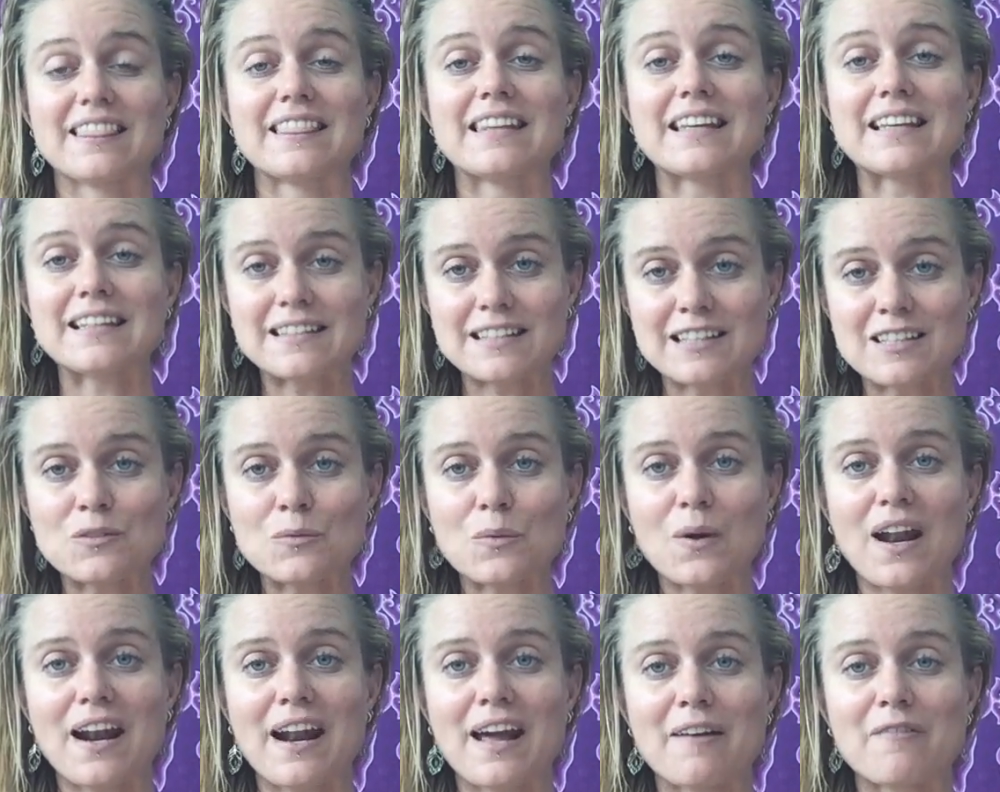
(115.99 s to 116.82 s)
this is
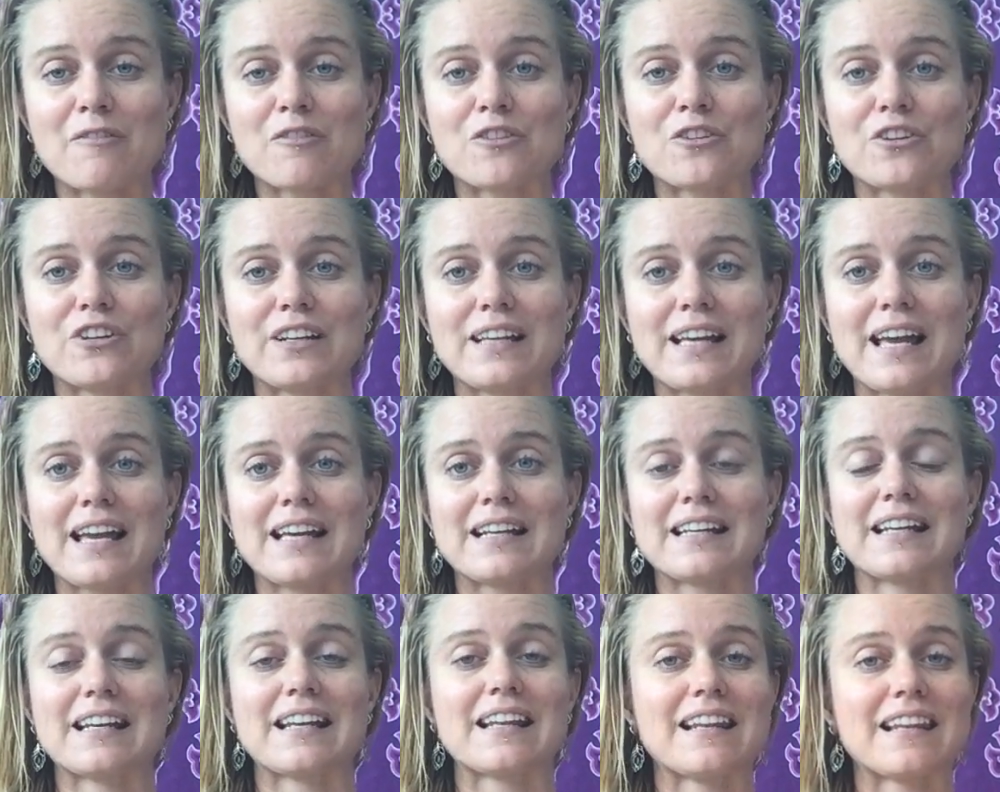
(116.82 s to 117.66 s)
what I've
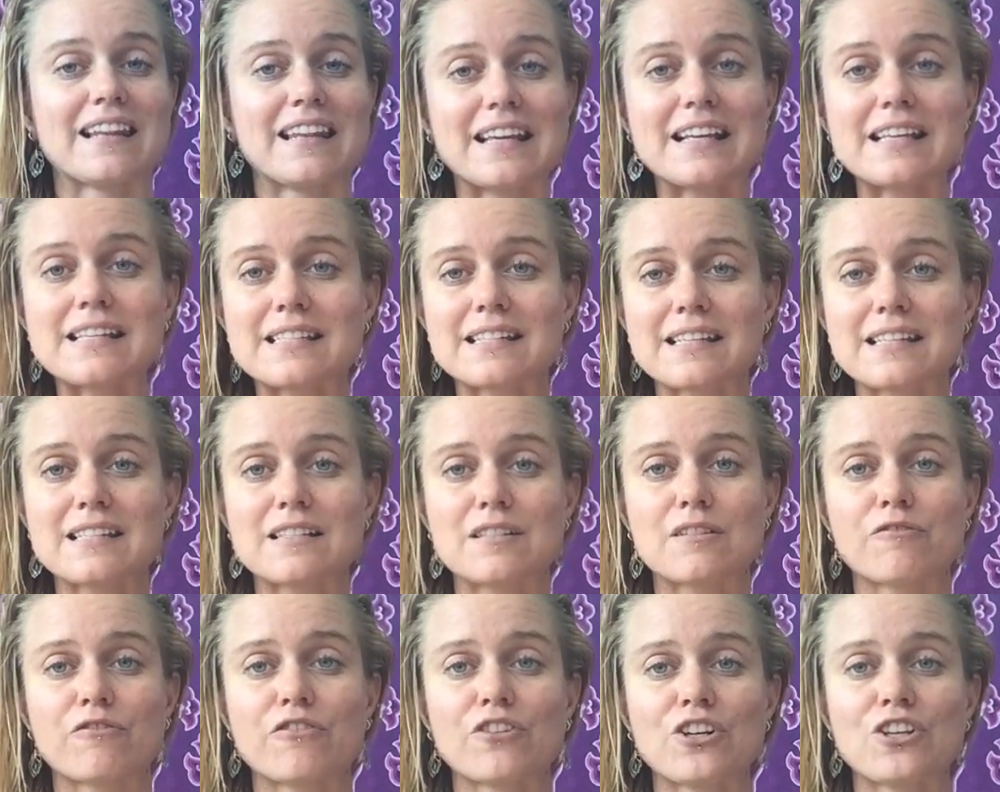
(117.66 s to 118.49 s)
created, this
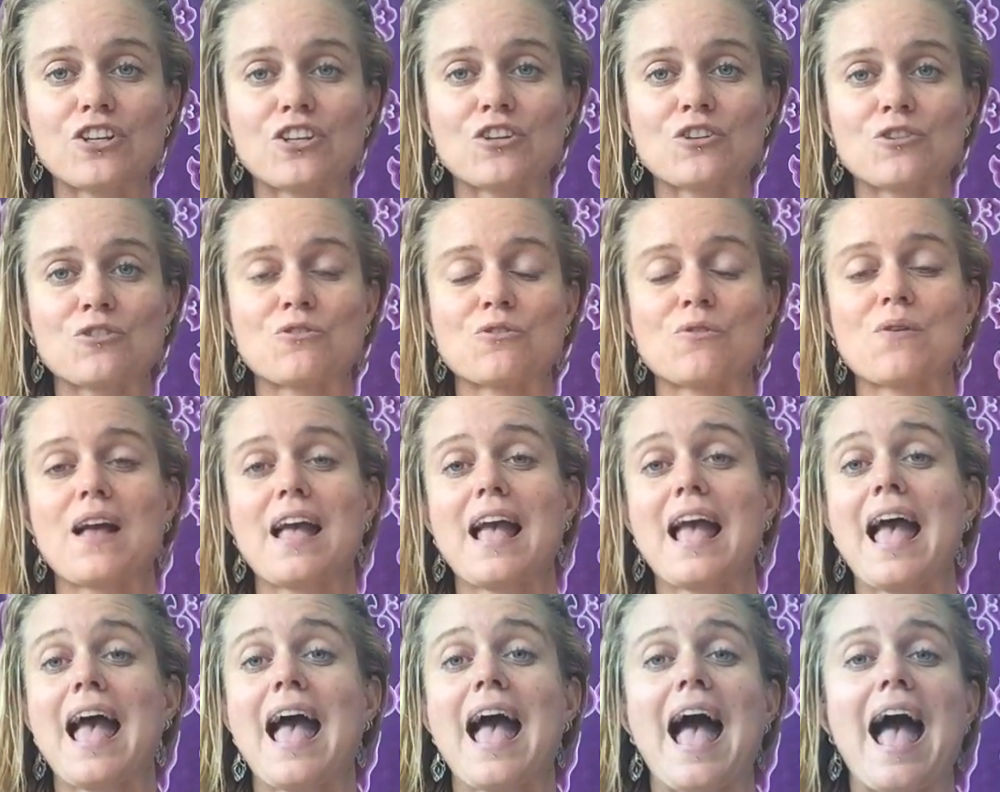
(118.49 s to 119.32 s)
is for you,
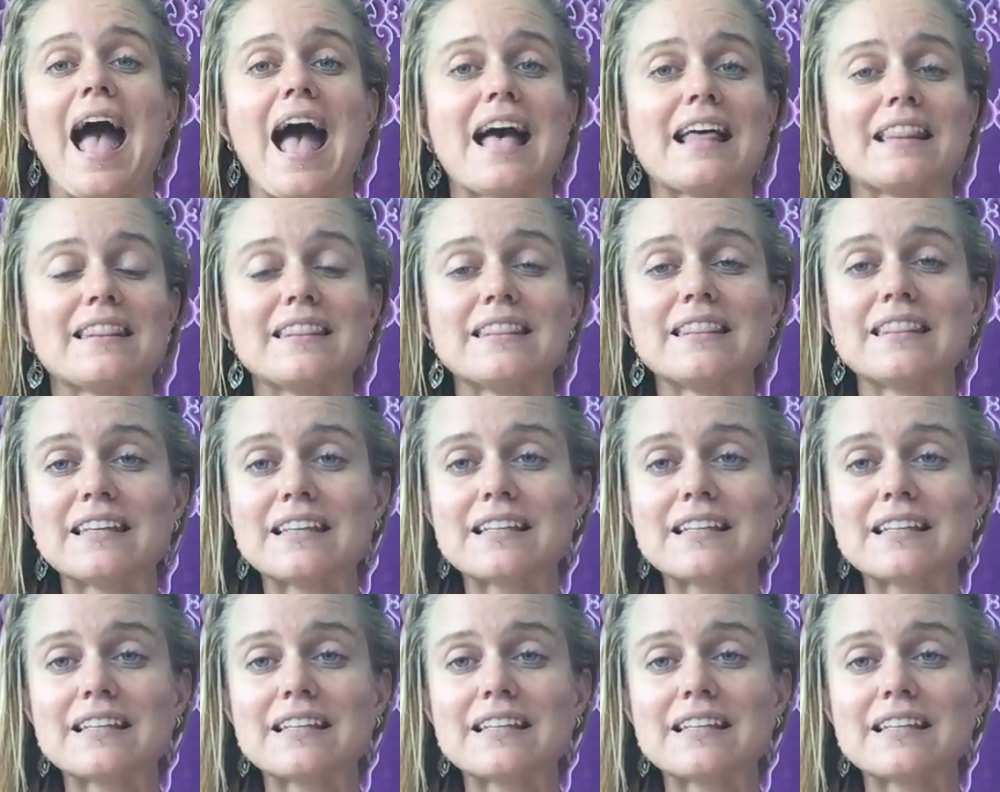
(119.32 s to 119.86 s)
and